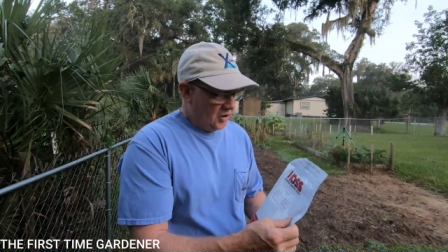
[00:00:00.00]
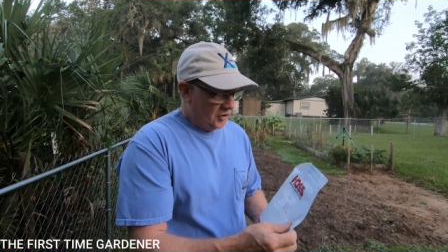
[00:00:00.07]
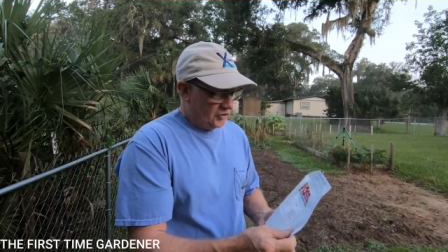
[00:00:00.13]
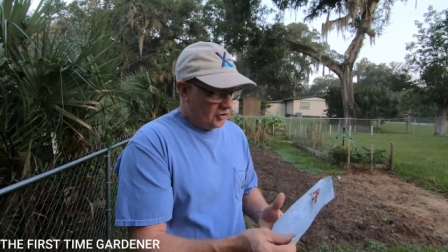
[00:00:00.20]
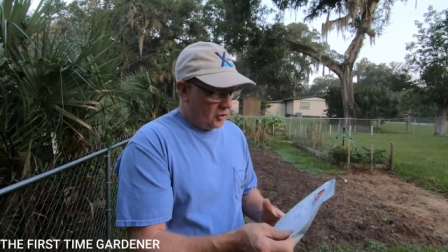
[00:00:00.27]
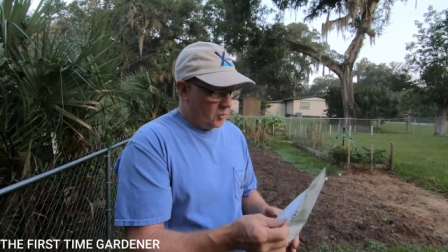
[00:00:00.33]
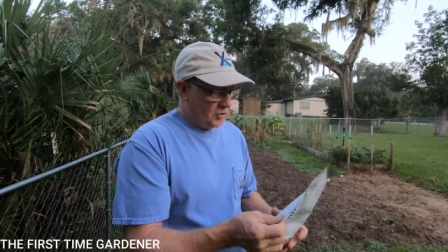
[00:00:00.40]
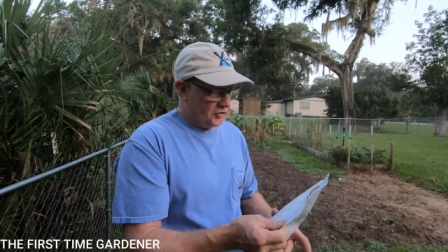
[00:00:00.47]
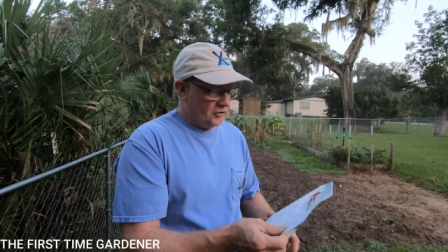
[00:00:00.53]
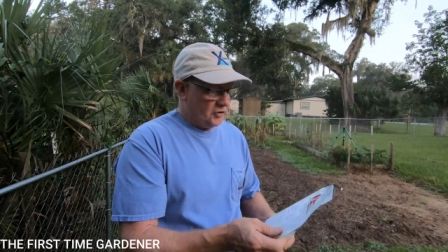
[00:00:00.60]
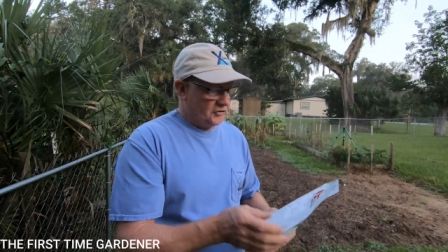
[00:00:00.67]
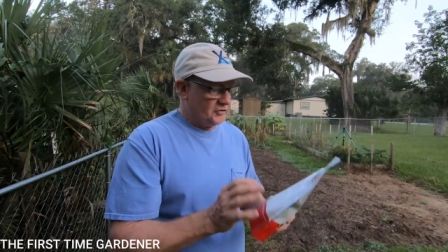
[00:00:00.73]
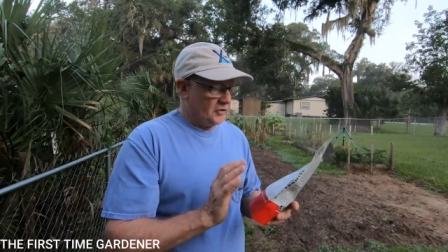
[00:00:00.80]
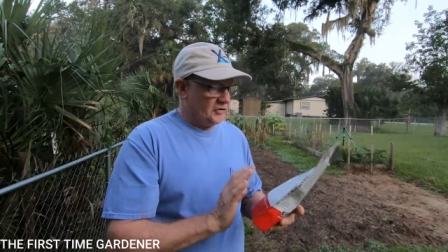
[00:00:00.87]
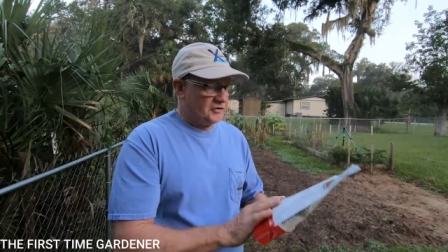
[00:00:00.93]
So it works
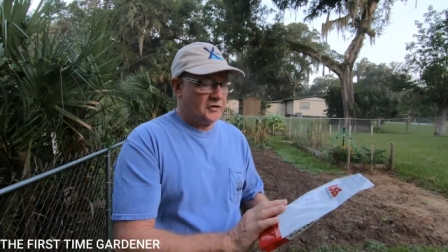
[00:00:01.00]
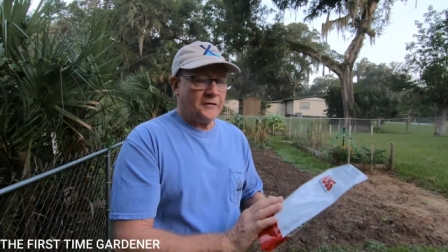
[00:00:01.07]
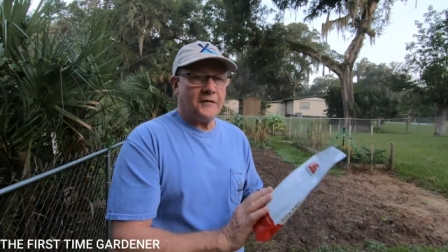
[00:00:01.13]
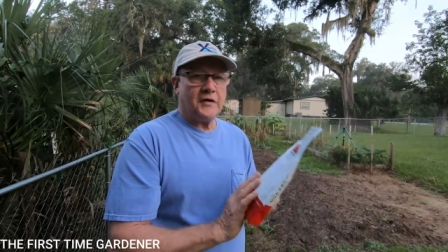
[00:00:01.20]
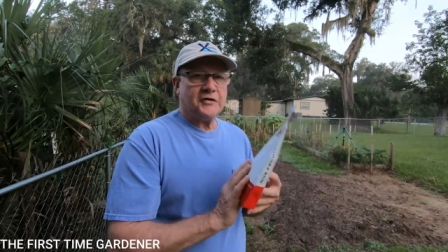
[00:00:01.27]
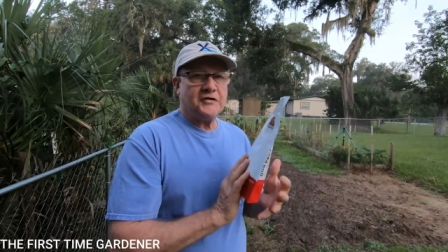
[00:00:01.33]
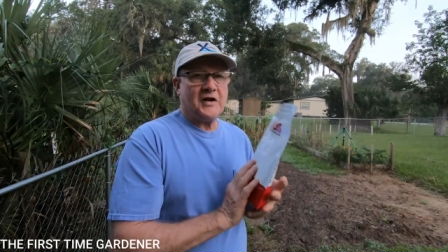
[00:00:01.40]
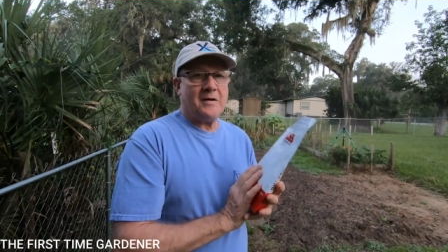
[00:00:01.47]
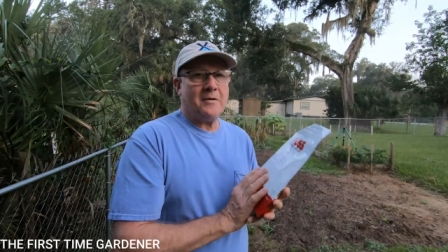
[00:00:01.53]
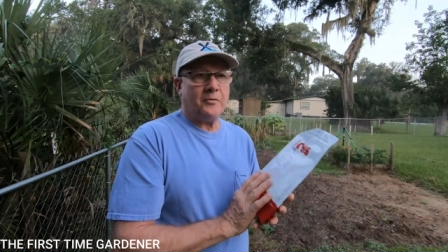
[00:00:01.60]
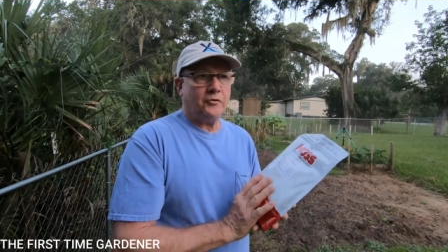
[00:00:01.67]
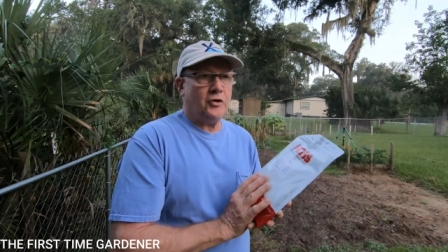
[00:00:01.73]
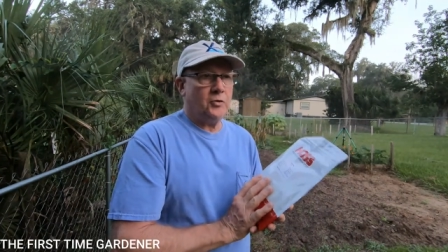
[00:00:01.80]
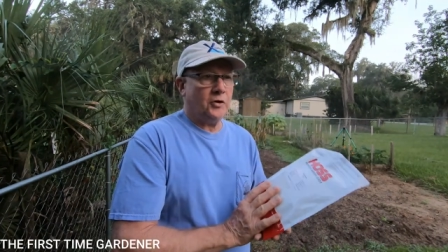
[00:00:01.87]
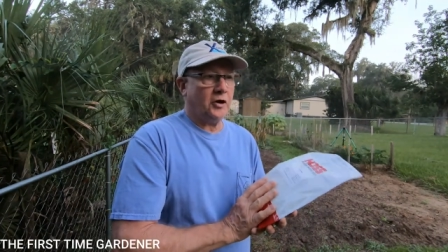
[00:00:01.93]
good. So this is the first time
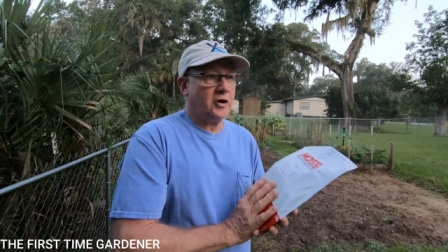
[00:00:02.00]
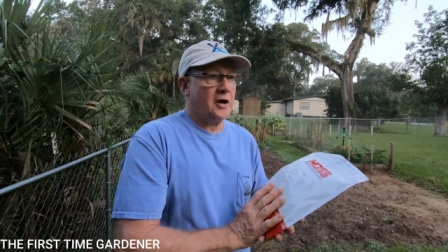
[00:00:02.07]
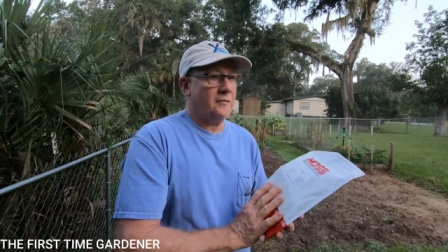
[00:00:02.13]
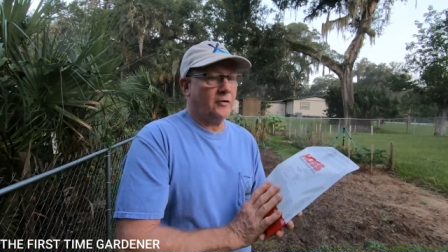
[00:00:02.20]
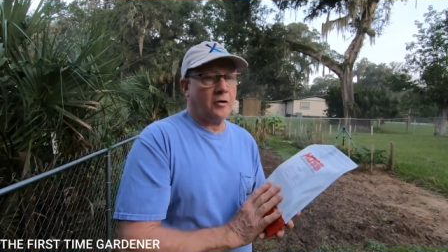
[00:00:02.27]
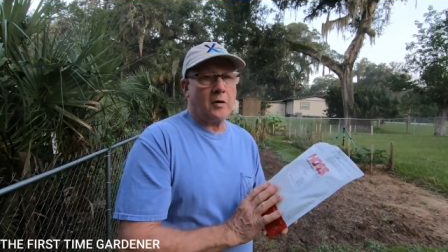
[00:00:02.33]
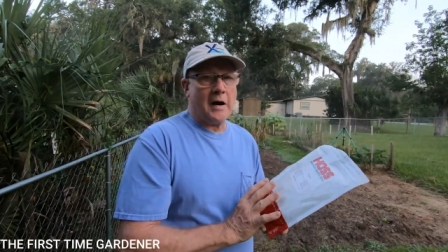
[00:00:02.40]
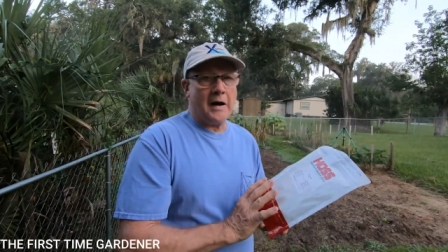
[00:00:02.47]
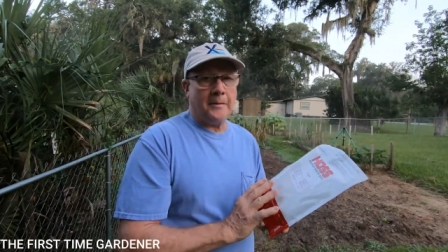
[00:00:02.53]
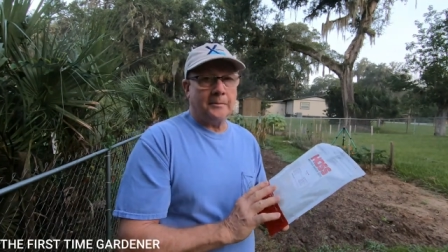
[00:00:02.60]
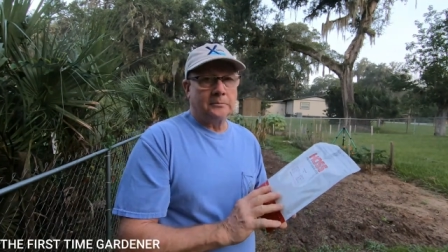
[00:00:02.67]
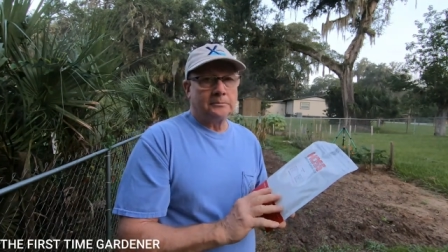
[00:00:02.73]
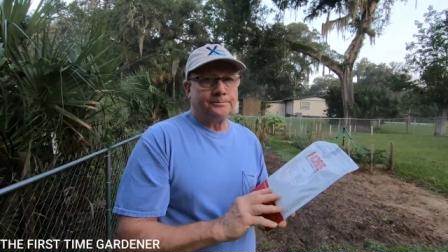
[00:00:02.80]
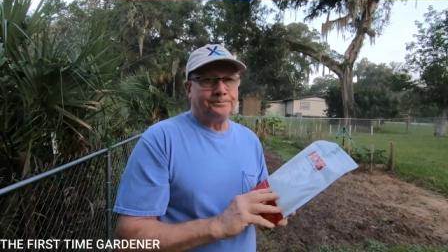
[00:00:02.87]
I'm doing a cover crop.